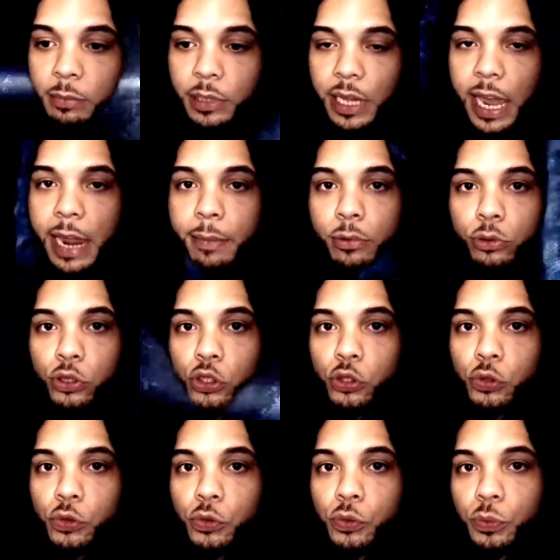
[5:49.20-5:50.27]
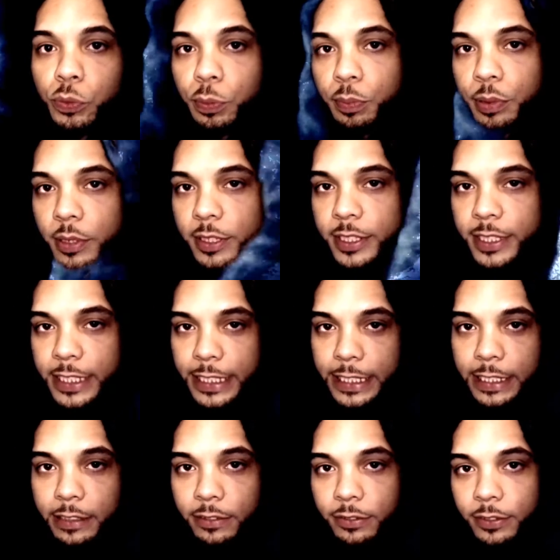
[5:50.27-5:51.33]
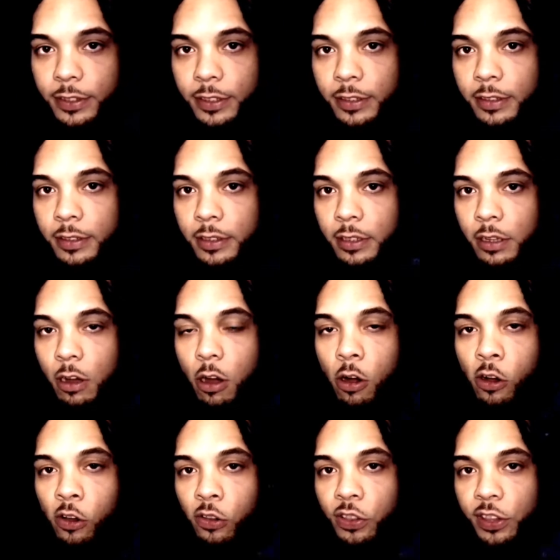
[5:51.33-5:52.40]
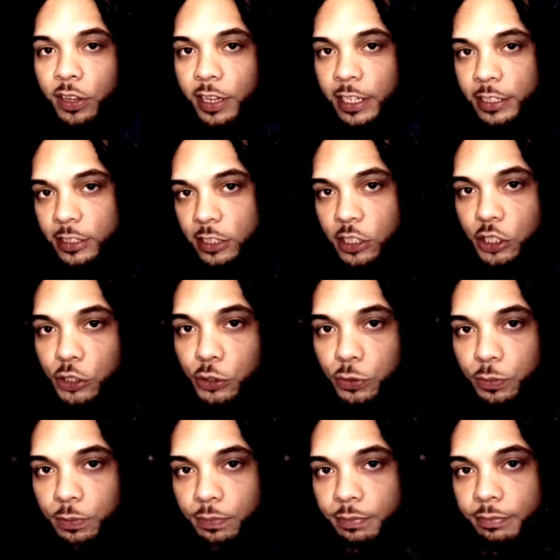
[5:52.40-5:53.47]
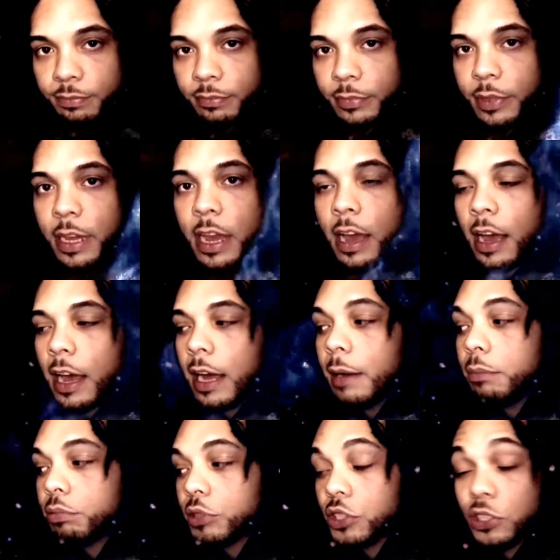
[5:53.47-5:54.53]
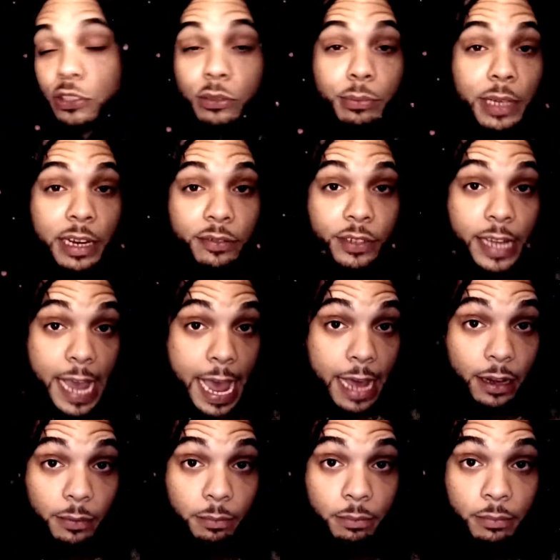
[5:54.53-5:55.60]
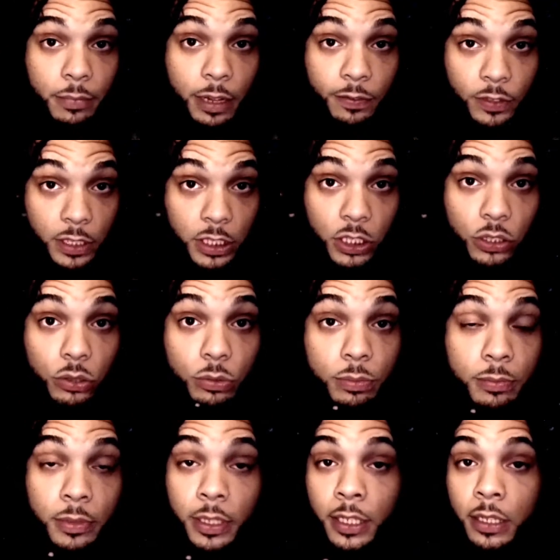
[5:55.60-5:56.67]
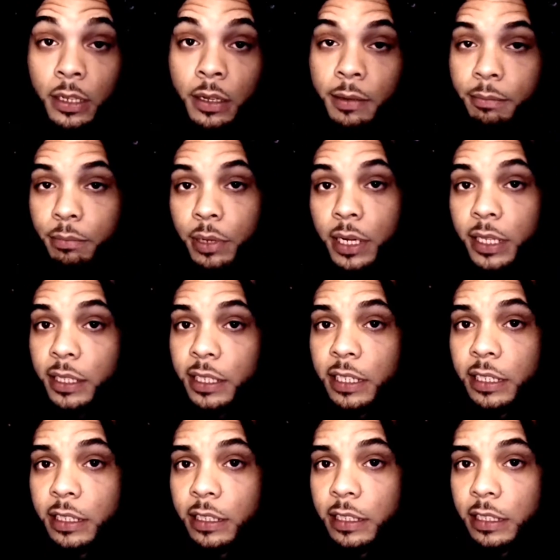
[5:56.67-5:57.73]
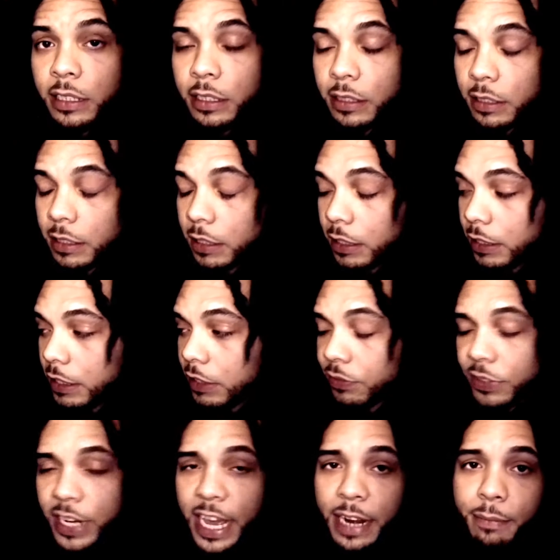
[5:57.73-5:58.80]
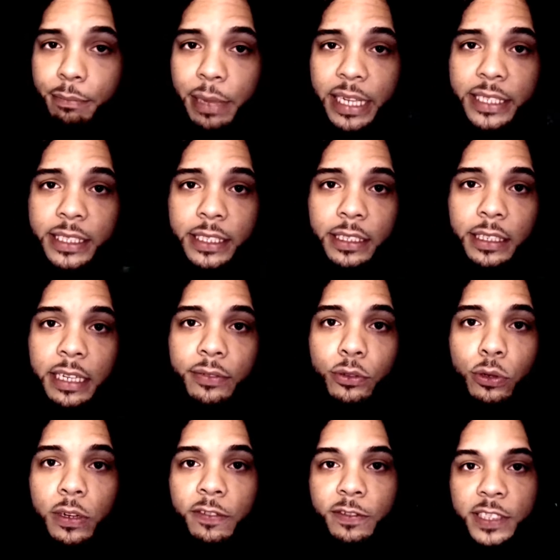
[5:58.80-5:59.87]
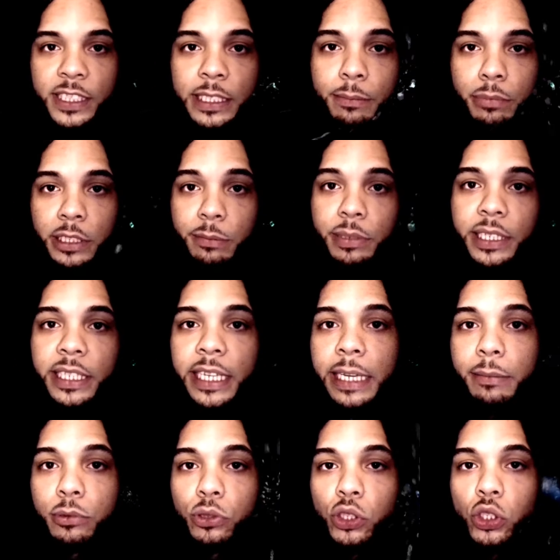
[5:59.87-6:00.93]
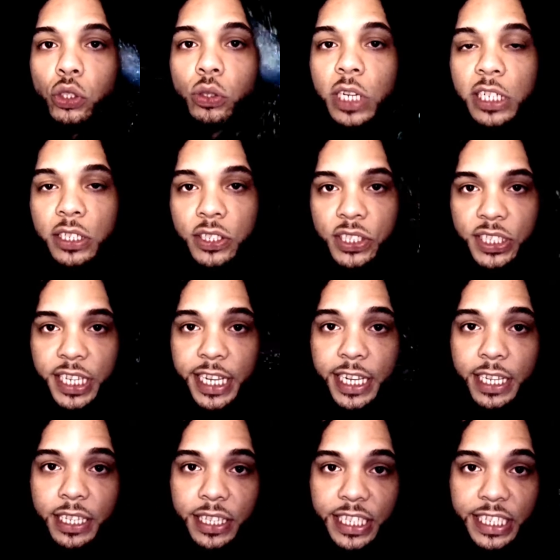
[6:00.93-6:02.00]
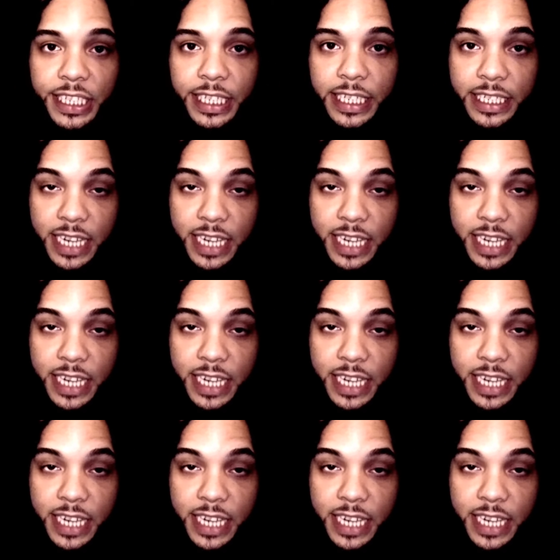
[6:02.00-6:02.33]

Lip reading: be able to perceive all that is the cube. I presume every atom of the cube, but even at a basic level of simply being able to understand the